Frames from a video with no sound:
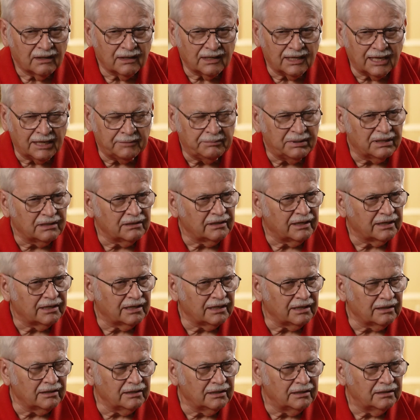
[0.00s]
And I'd be
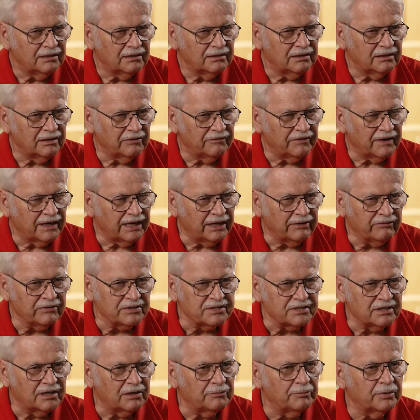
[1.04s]
lucky if I even
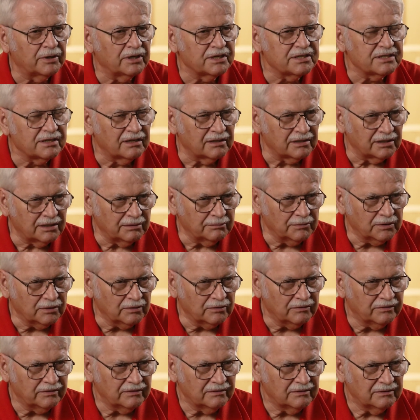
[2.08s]
saw a brush hardly
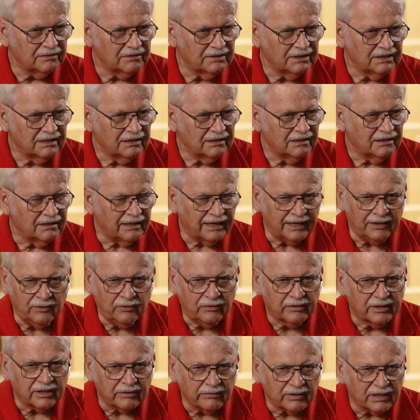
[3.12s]
move. And I
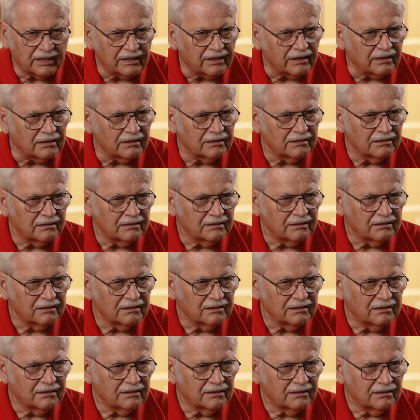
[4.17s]
knew they were there.
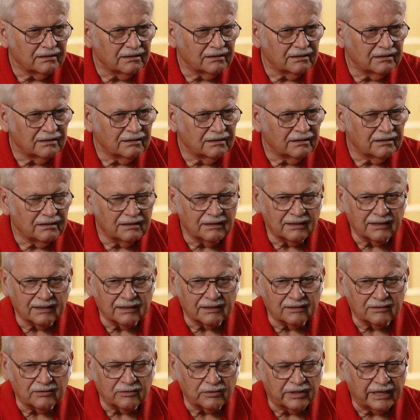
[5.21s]

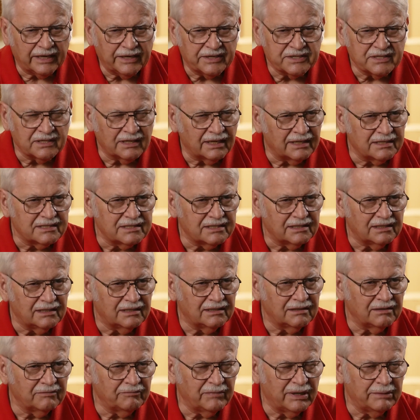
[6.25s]
And occasionally I'd
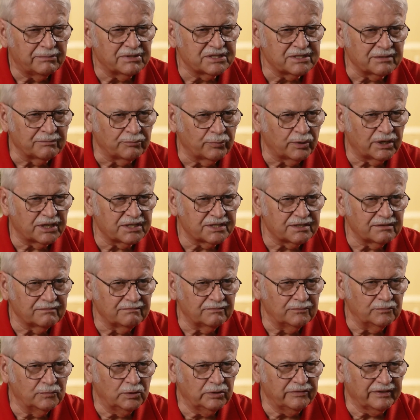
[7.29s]
see maybe some brush
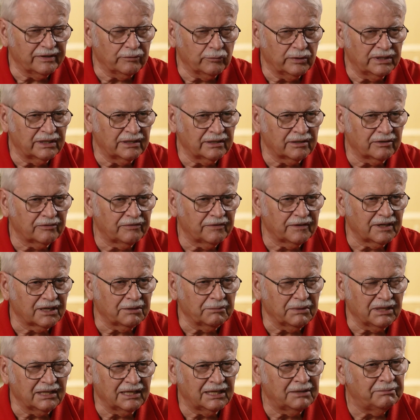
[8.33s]
moving, wiggling in front
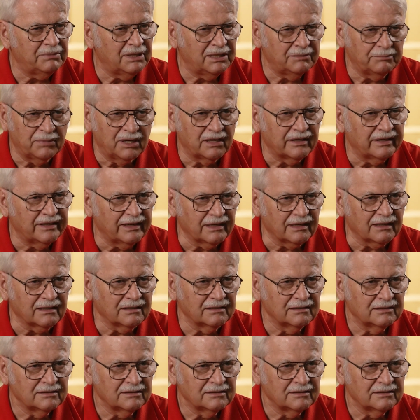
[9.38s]
of me. That'd be about it.